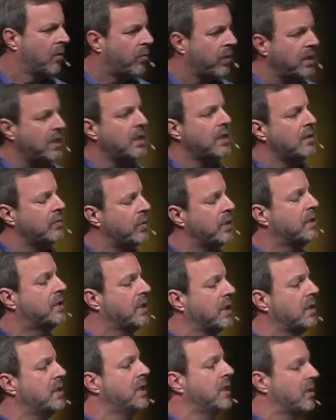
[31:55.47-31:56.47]
We, needed, we
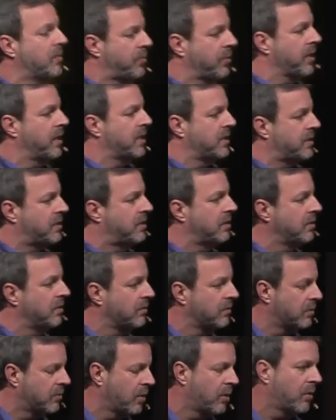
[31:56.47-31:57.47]
did need a place
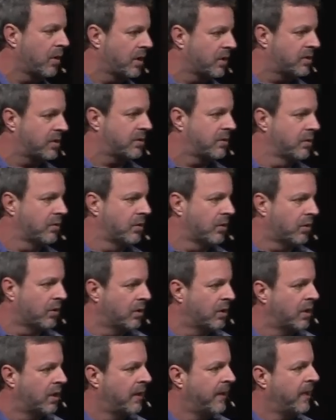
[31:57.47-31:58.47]
to grow our
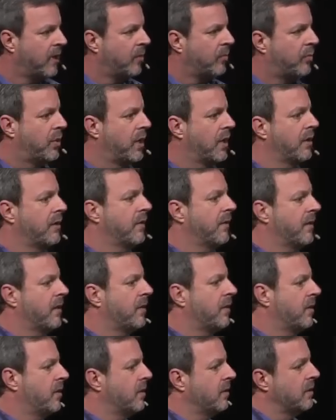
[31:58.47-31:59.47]
school, but
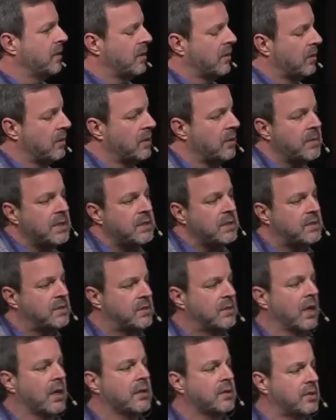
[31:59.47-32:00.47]
the, you know, let me
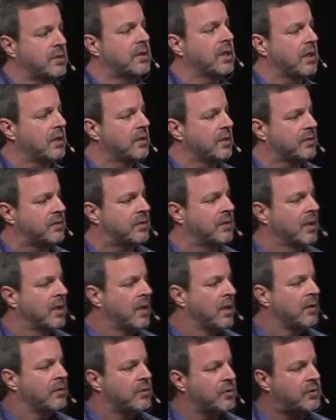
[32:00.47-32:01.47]
just, I'll just tell you this.
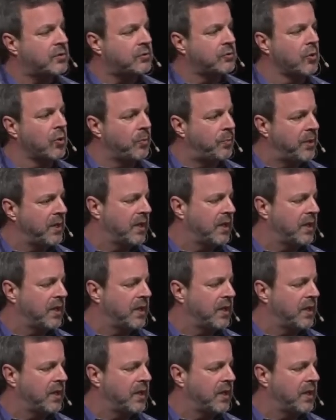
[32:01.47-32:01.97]
The school